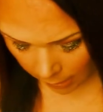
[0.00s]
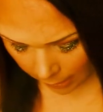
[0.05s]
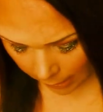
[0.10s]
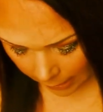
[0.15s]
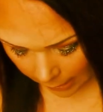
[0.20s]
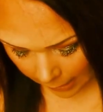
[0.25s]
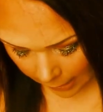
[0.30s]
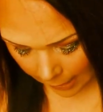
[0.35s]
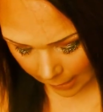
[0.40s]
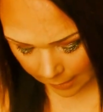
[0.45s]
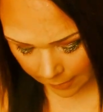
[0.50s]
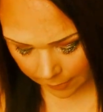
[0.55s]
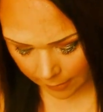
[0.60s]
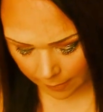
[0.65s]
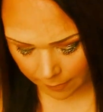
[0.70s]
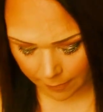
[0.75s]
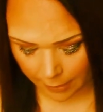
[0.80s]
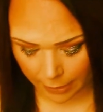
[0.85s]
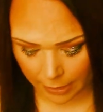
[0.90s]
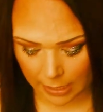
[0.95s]
And
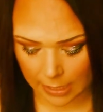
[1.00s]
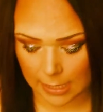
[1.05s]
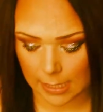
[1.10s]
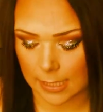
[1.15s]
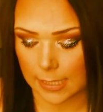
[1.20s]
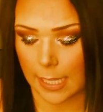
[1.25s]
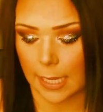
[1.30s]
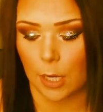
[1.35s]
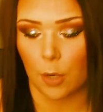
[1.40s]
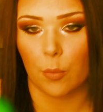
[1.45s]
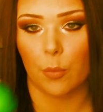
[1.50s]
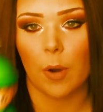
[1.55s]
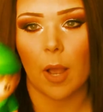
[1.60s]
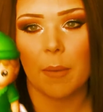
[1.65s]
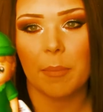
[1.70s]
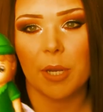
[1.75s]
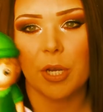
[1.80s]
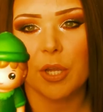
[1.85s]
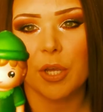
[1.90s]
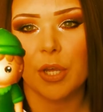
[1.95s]
then there is like a
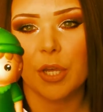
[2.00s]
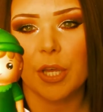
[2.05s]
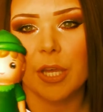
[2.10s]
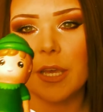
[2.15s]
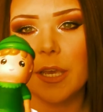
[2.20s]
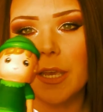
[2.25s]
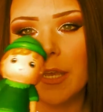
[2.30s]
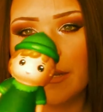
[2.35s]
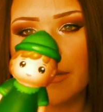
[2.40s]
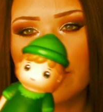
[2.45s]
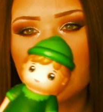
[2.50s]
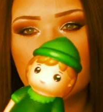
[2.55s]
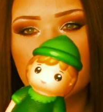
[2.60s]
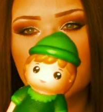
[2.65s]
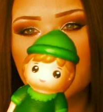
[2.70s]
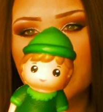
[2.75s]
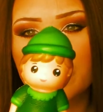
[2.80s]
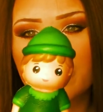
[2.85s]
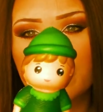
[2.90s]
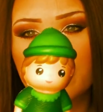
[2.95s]
Robin
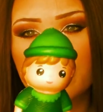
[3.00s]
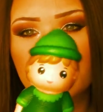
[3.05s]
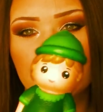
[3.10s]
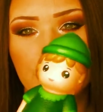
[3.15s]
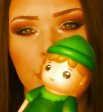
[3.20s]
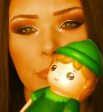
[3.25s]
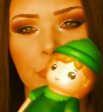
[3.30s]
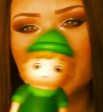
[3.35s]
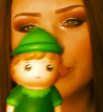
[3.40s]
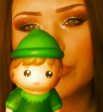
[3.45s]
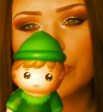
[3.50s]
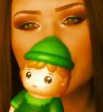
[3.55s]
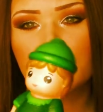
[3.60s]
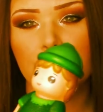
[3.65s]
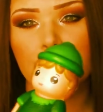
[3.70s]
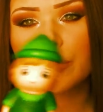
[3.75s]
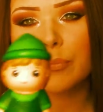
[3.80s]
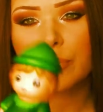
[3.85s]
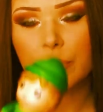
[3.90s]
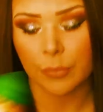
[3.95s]

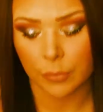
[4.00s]
Hood.